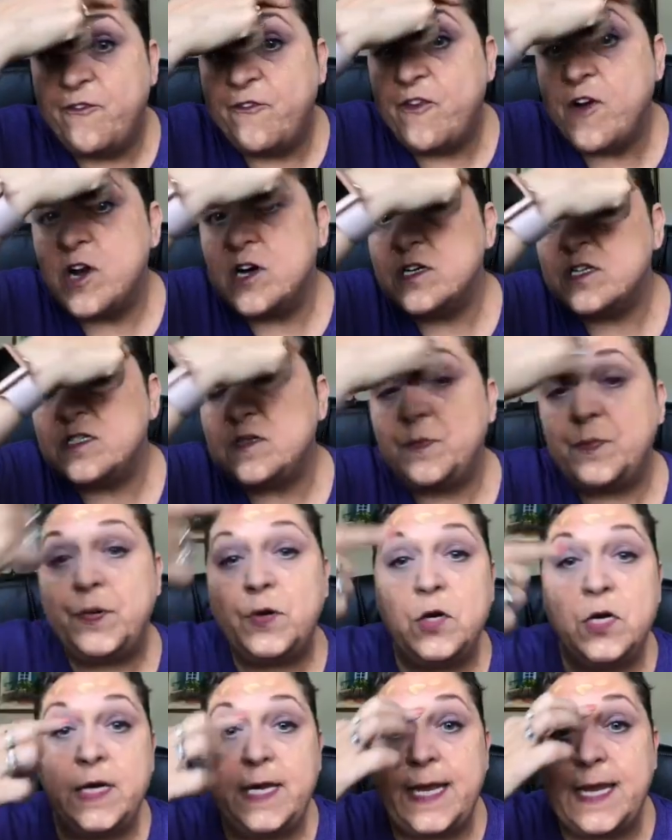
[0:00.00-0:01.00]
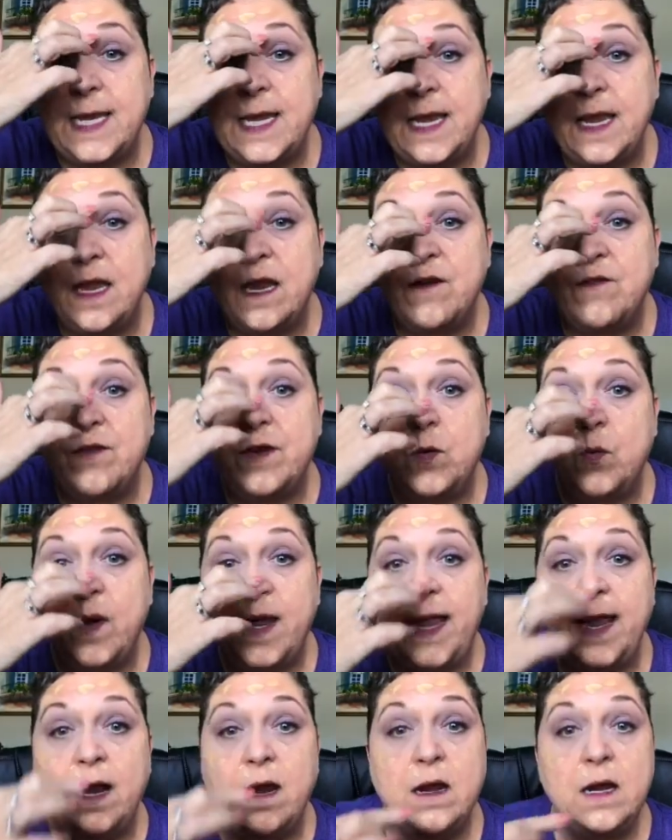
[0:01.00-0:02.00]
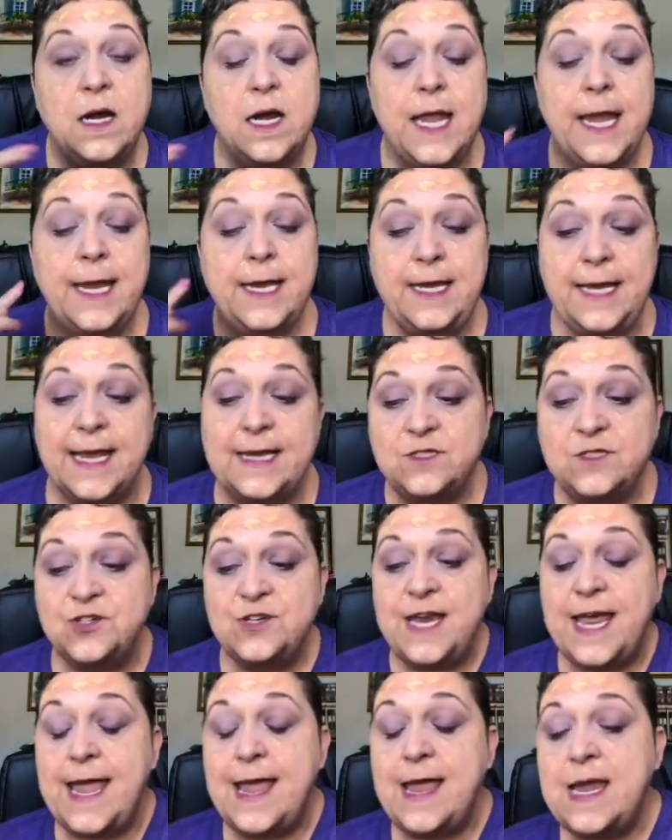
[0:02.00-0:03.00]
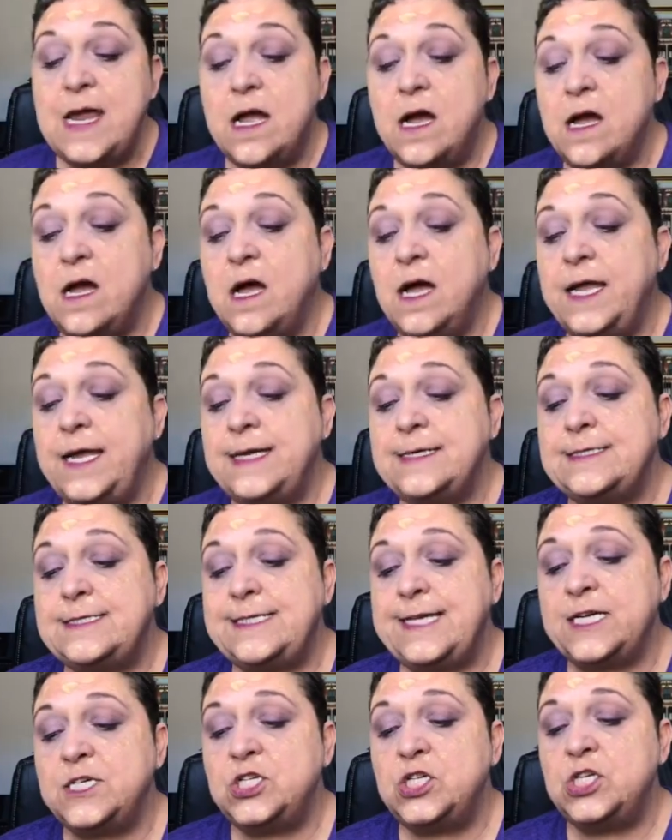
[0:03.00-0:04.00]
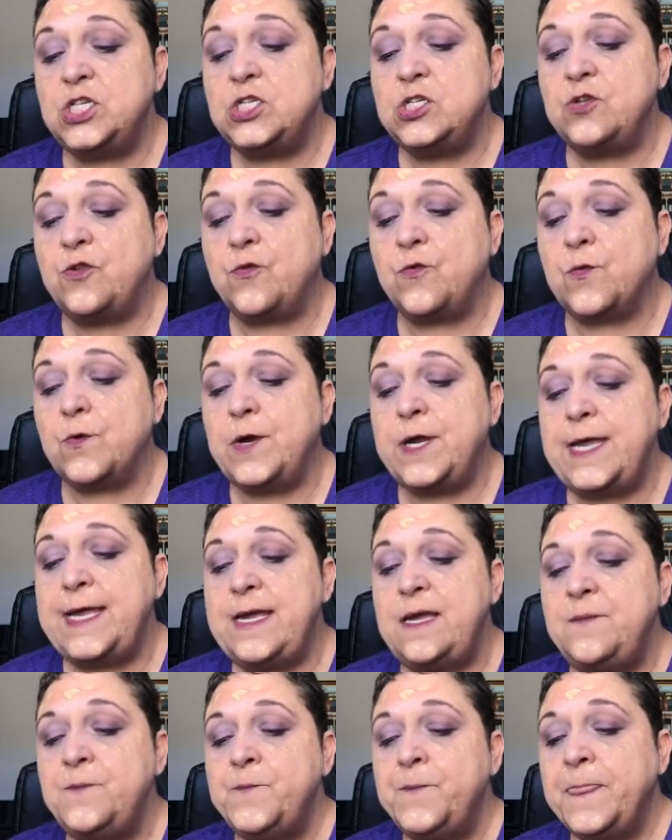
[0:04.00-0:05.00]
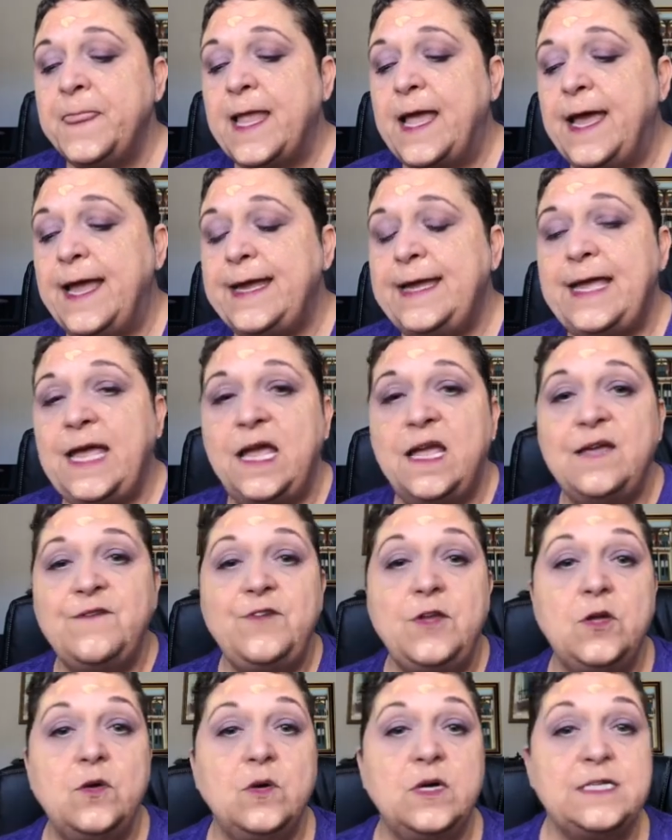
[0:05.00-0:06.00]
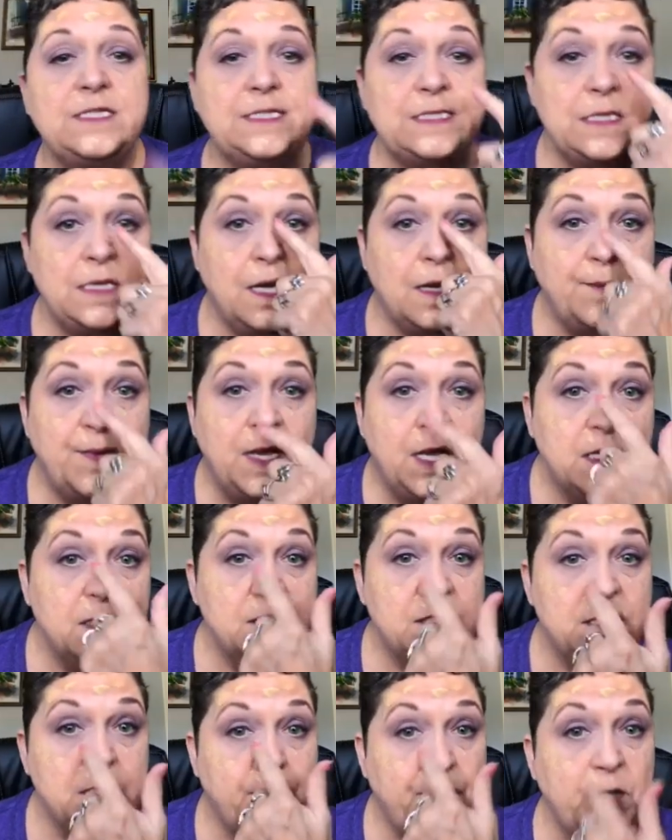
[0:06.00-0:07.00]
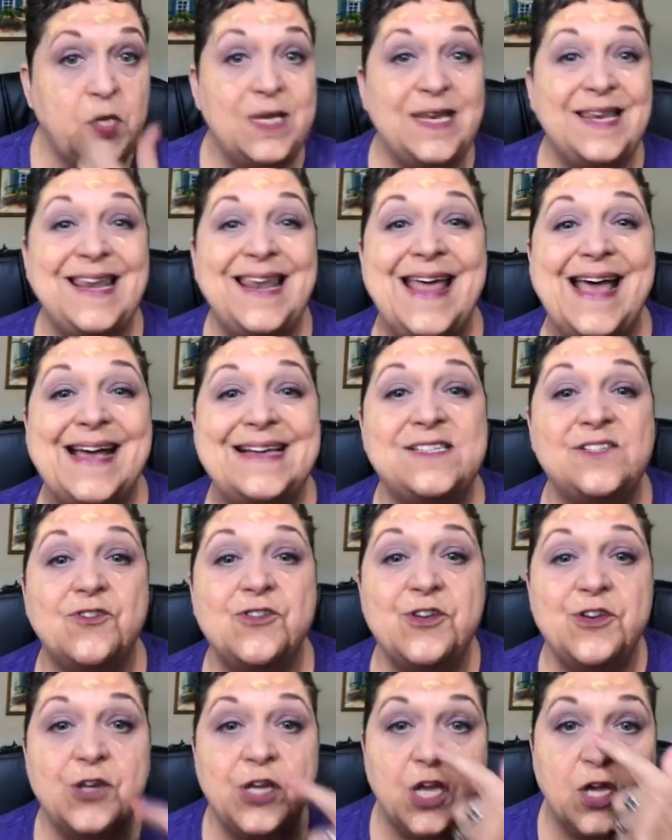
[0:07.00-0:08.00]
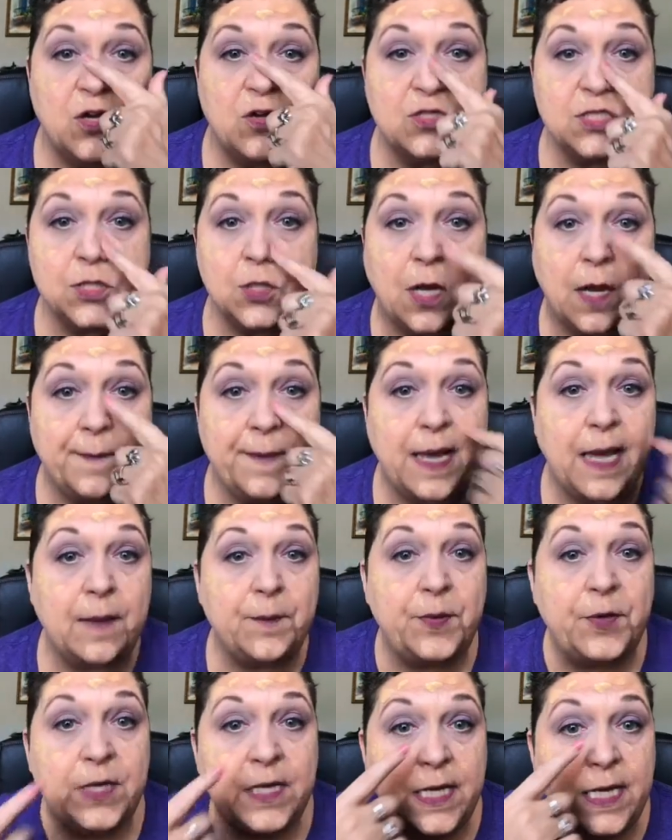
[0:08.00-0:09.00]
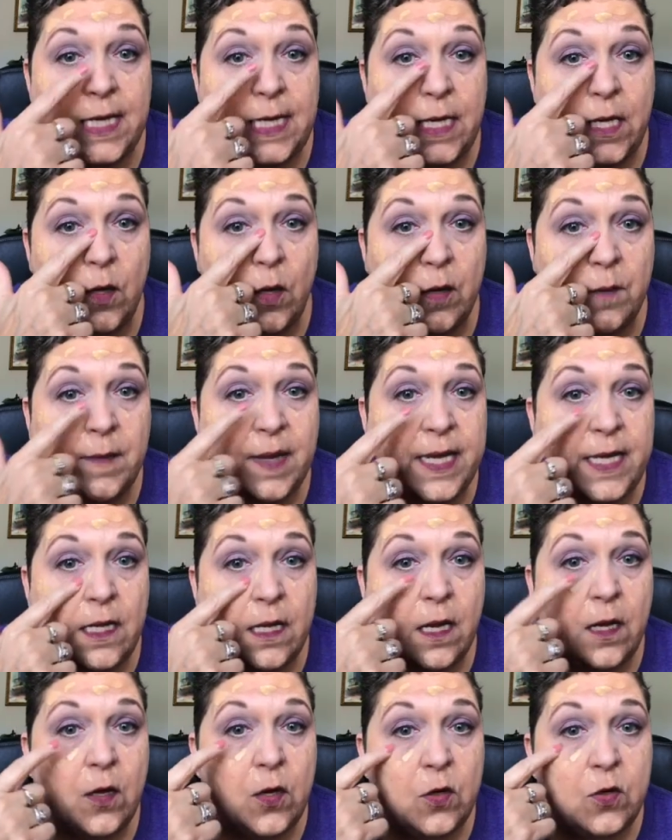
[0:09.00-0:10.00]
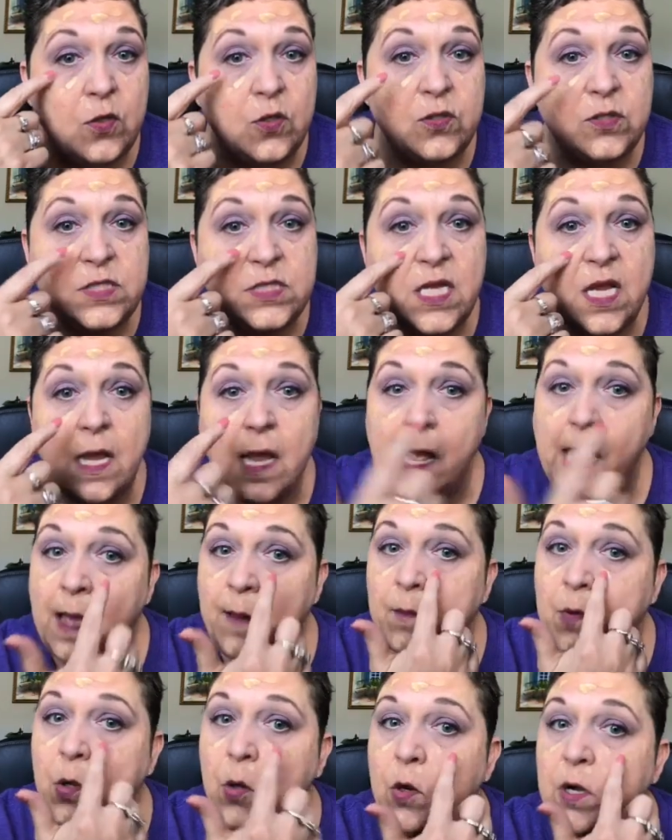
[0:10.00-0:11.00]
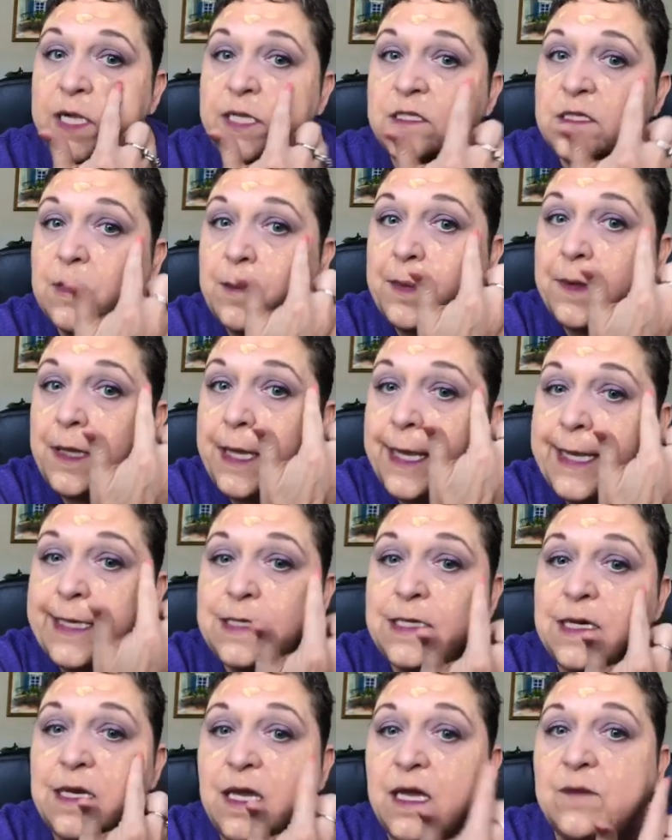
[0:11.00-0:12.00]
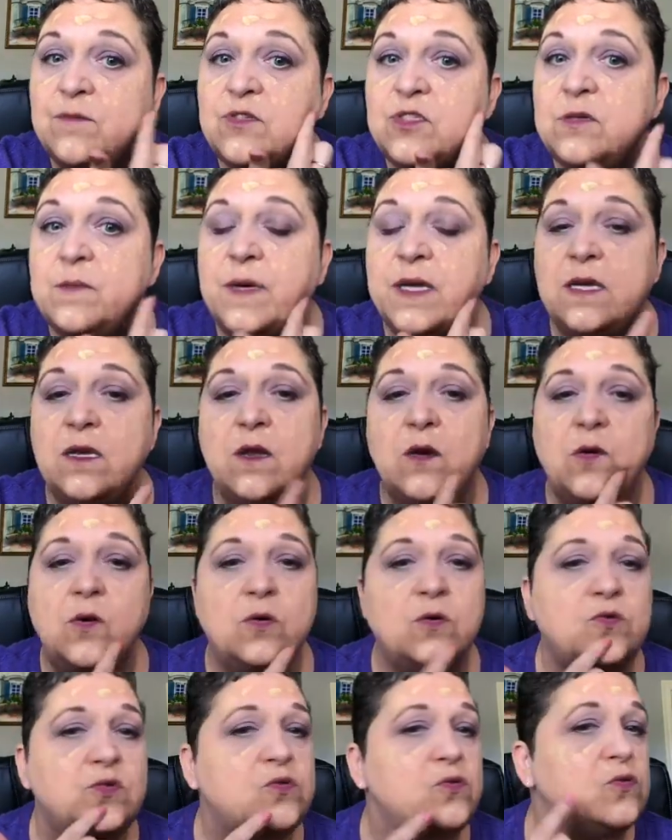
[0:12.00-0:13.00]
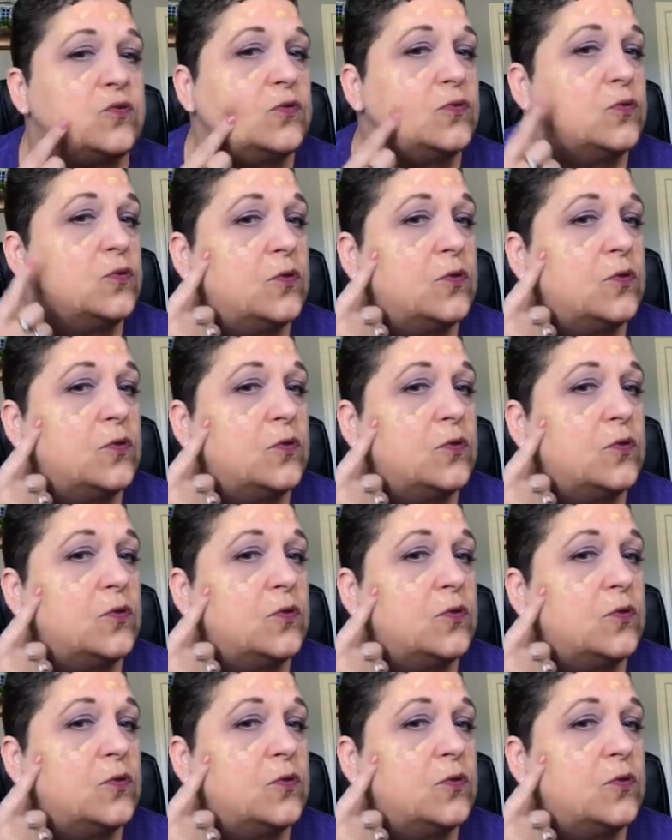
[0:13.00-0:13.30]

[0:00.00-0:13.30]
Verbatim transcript: first put it everywhere. And yesterday uh, in session three, I gave you a tip to put less on your nose. So I'm not putting any on my nose. I'm going to blend it up to my nose.